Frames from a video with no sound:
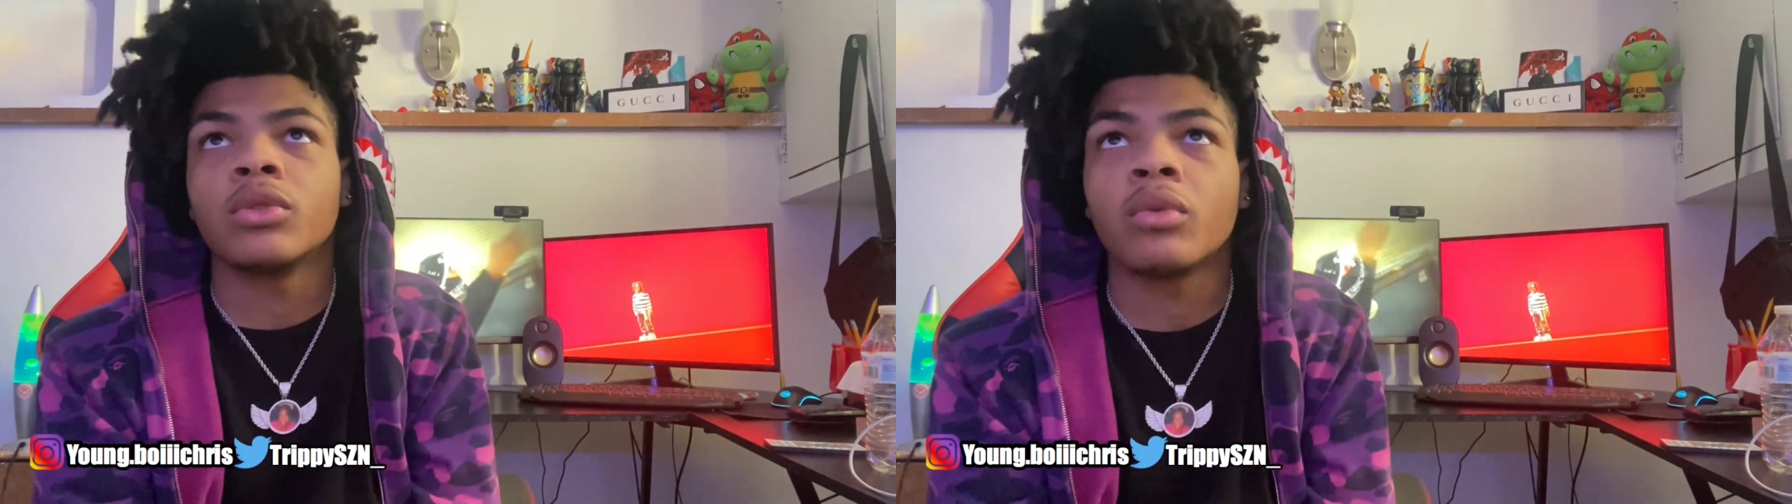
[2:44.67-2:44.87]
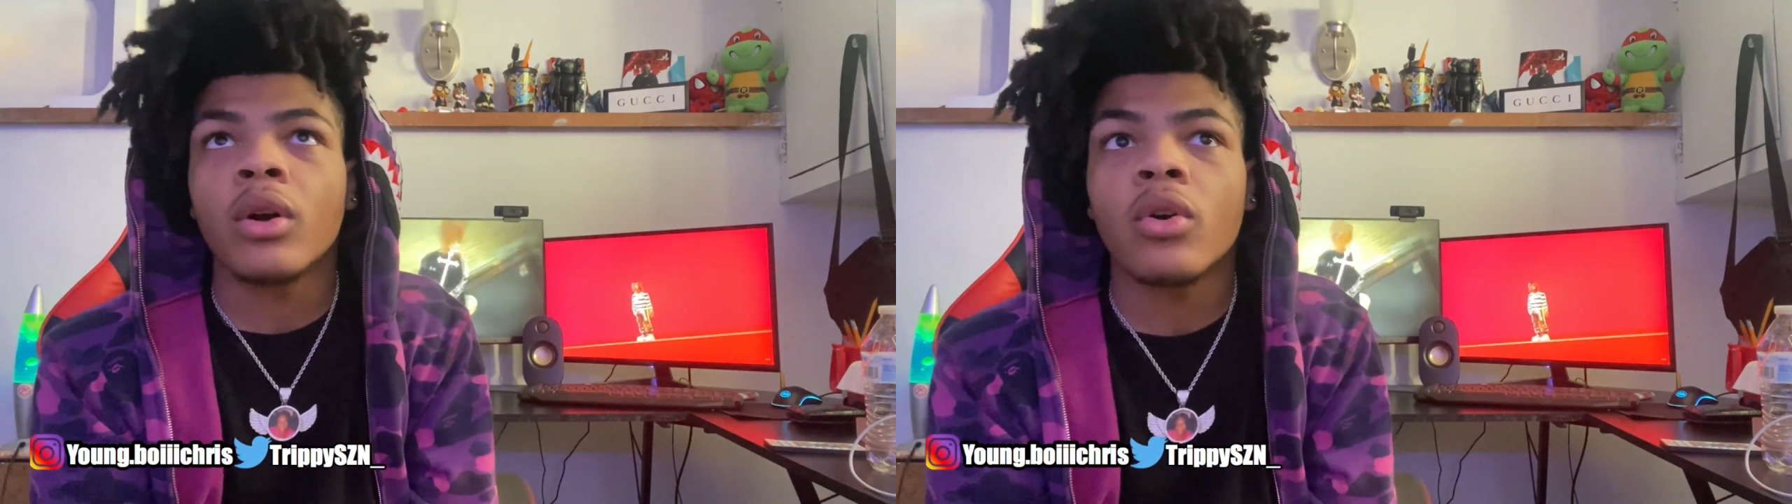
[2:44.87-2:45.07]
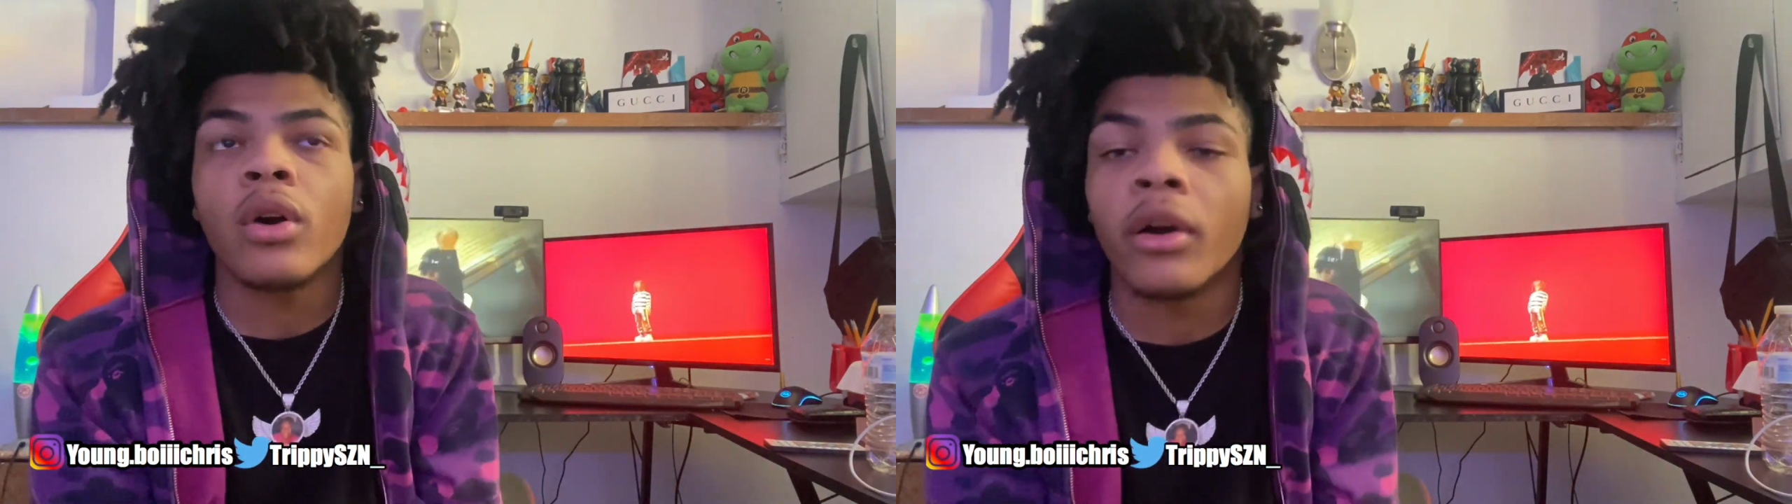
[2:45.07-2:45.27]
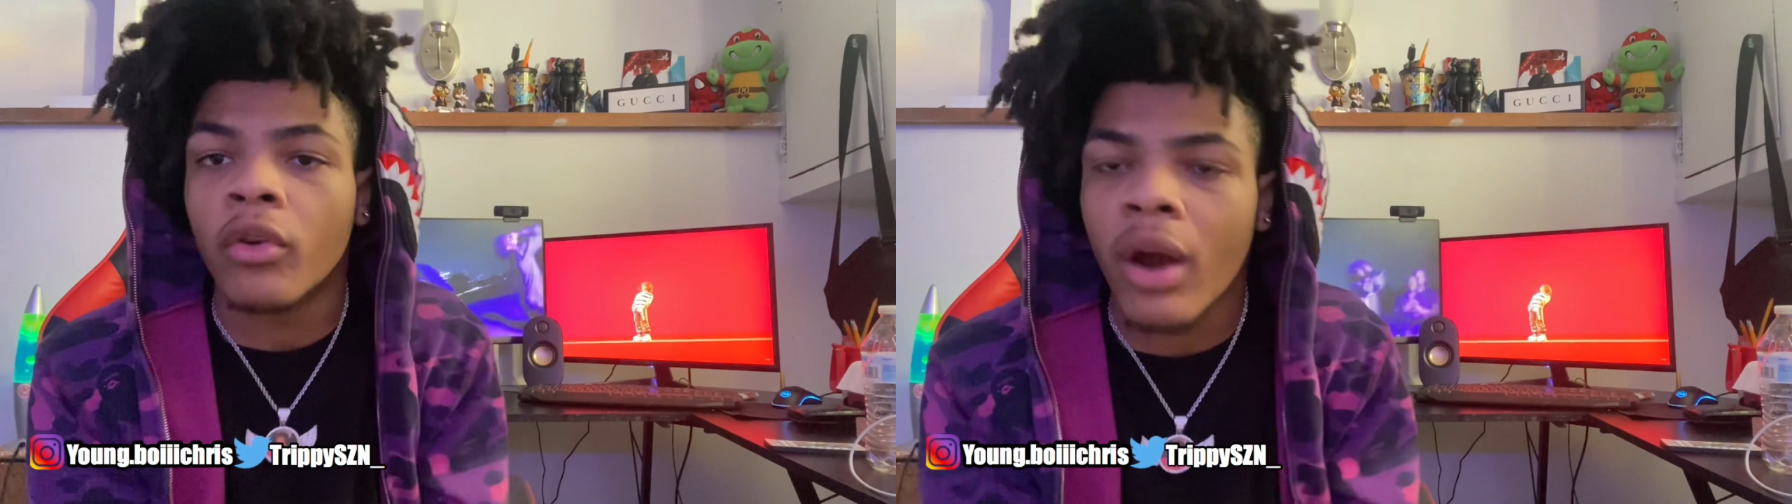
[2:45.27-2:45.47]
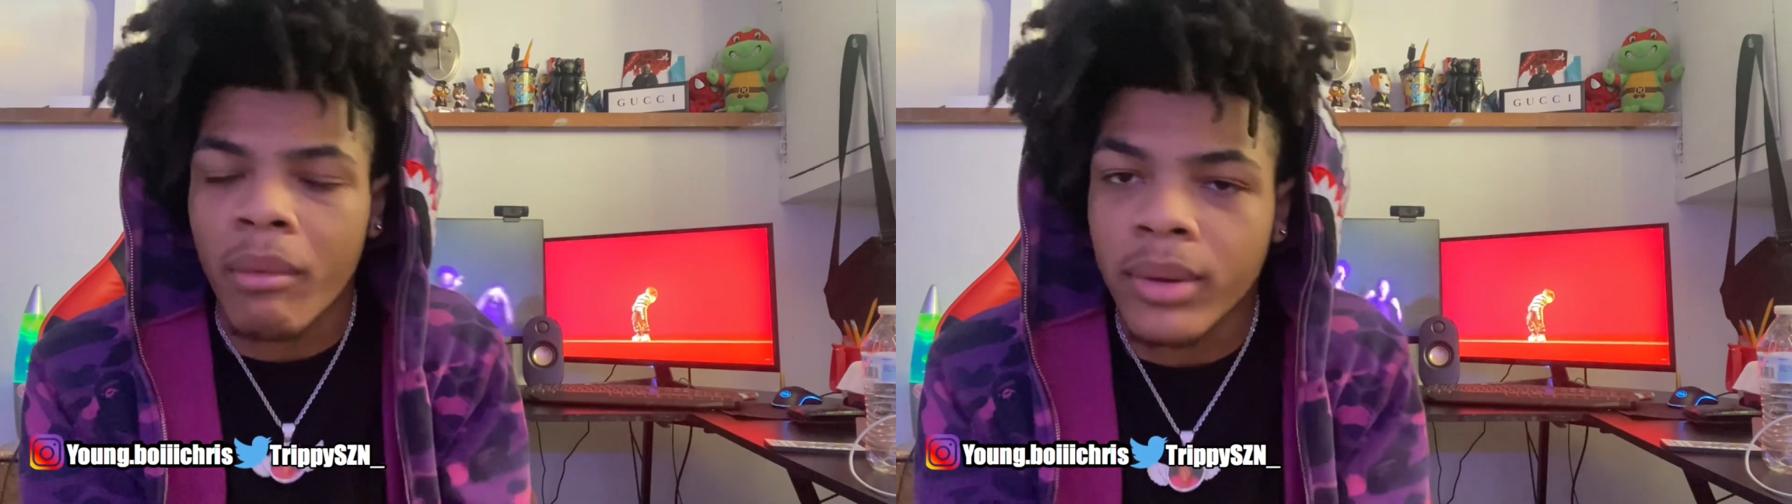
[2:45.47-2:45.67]
roll a
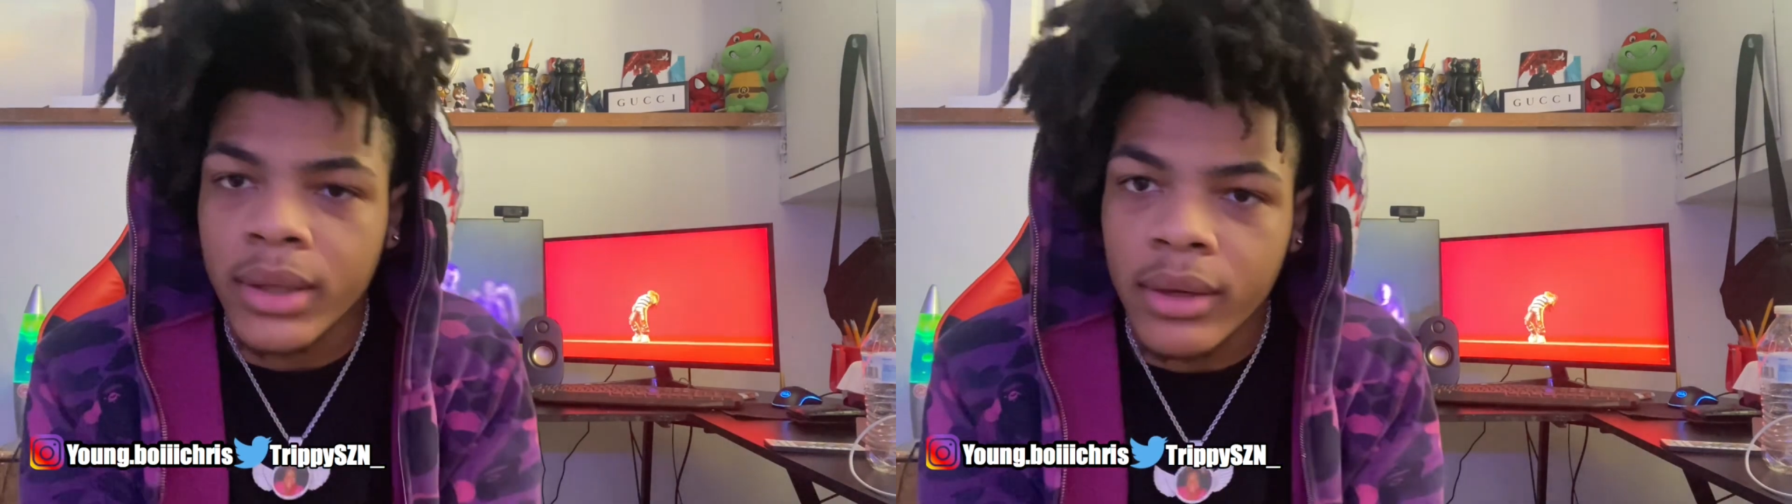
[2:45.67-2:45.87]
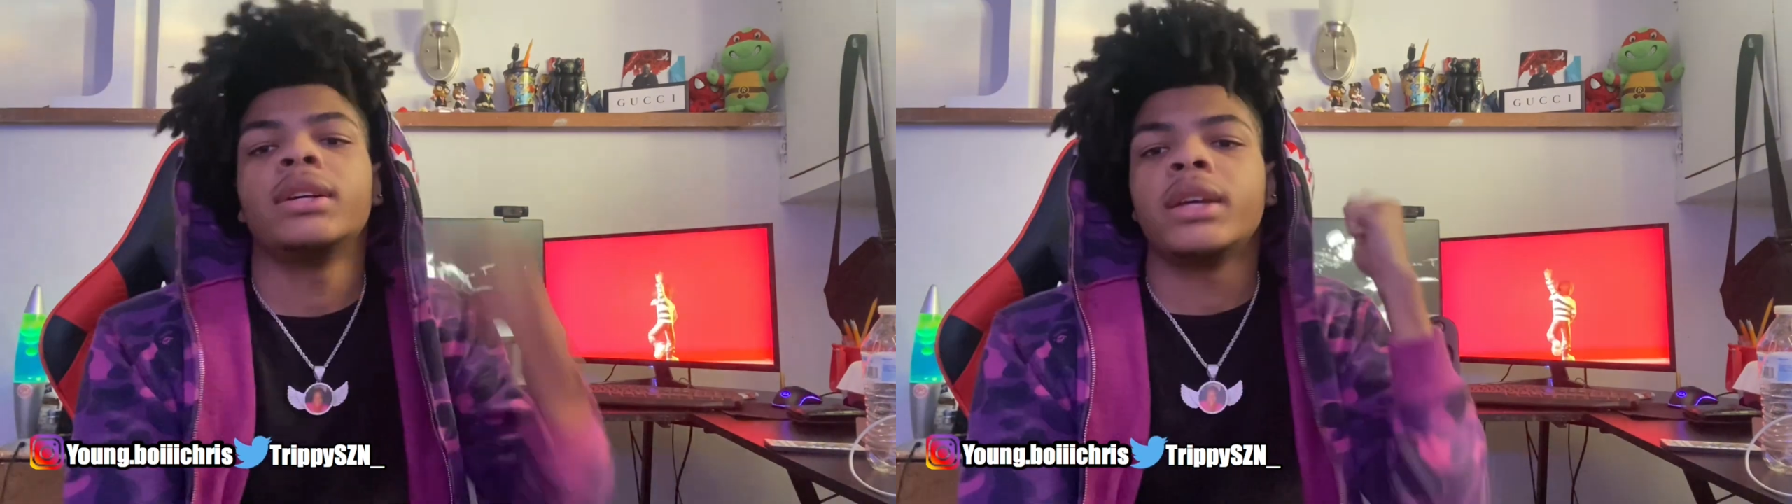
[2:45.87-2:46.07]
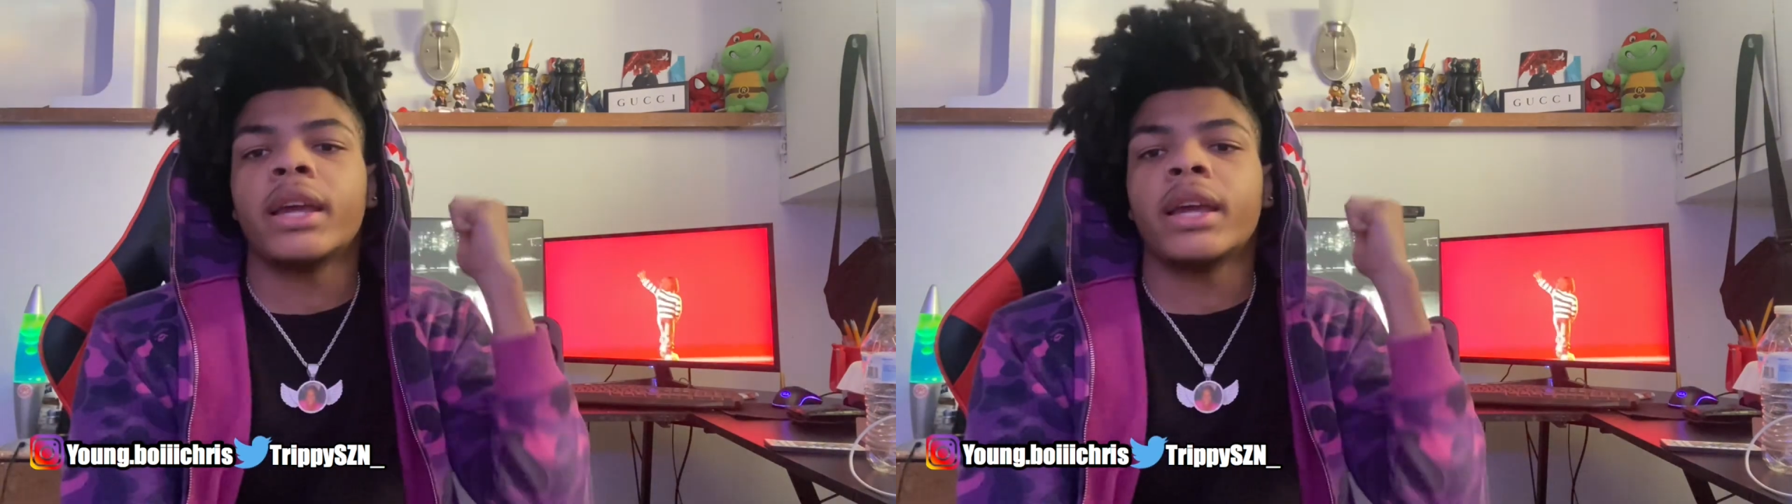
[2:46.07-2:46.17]
grabber leaf.